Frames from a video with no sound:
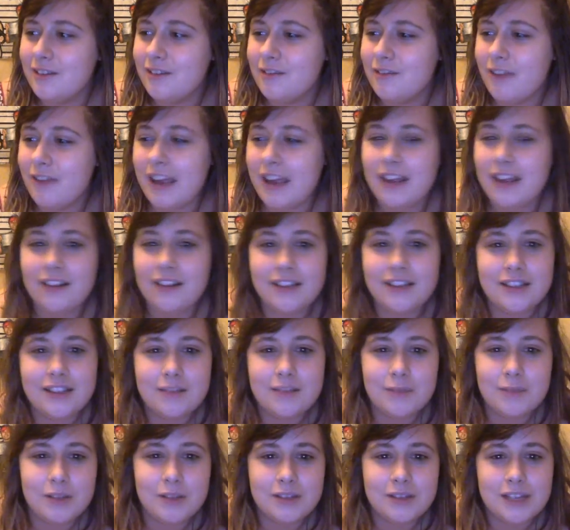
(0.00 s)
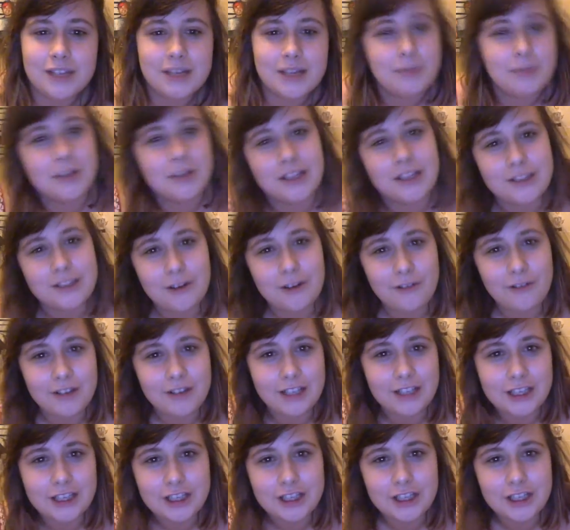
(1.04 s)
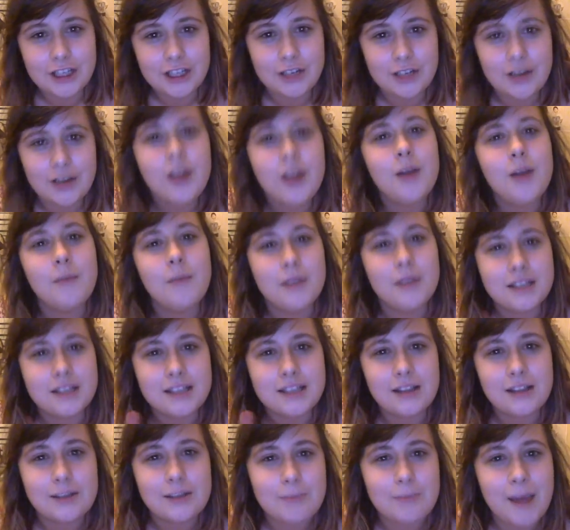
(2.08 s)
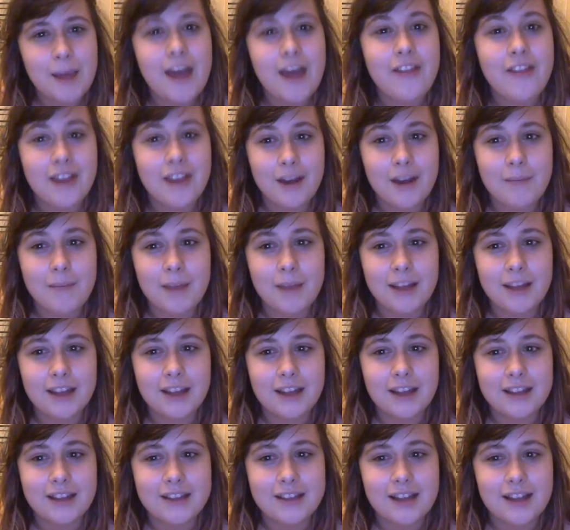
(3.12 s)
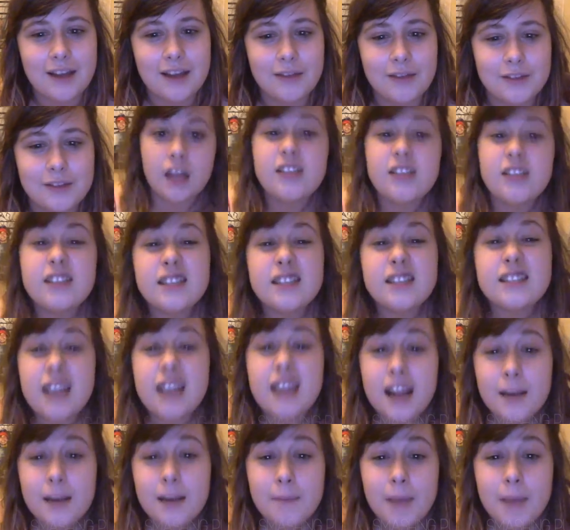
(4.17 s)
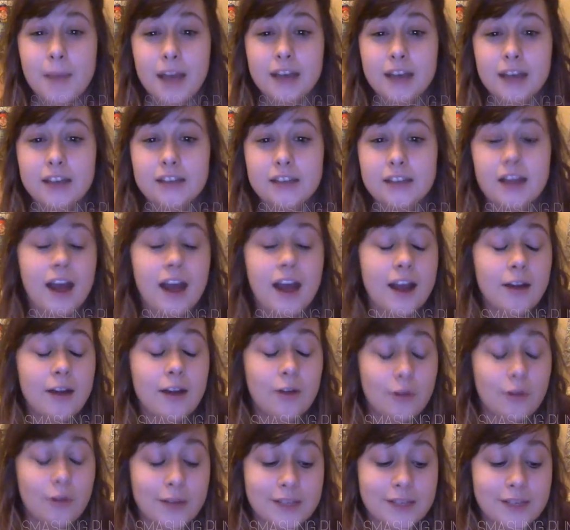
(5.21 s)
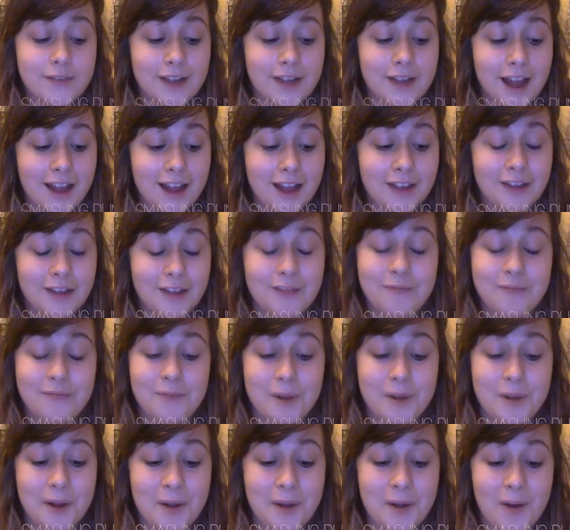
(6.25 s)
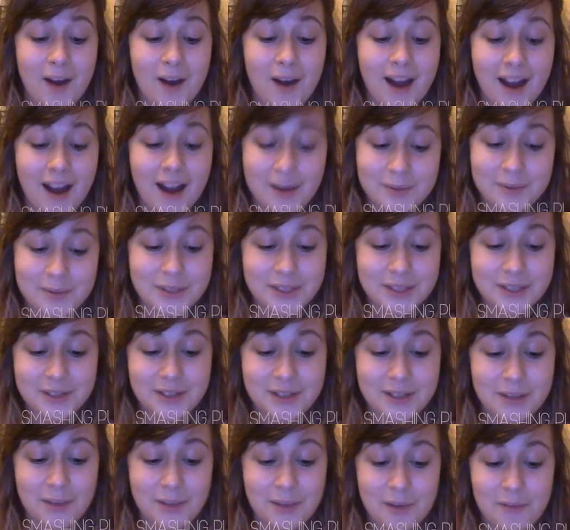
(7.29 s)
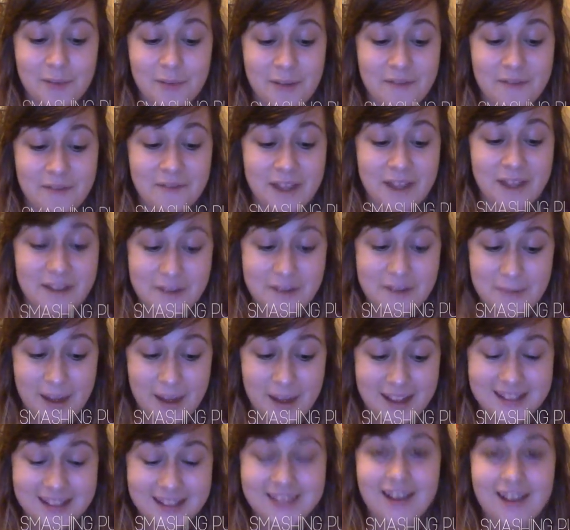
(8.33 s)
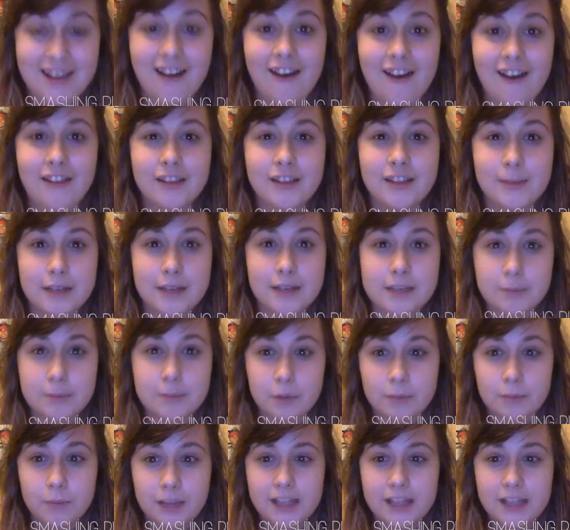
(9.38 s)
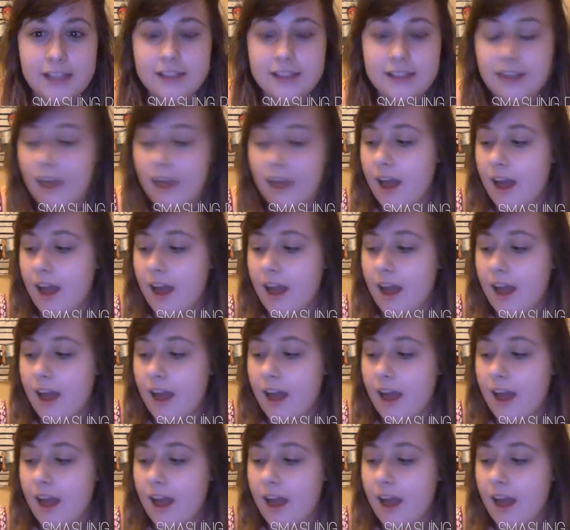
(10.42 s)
vaguely to music, but there's not really a tune, but it sounds better than I'm making it sound. So the second band that I always forget I love, but who are absolutely one of my favourite bands, are the Smashing Pumpkins.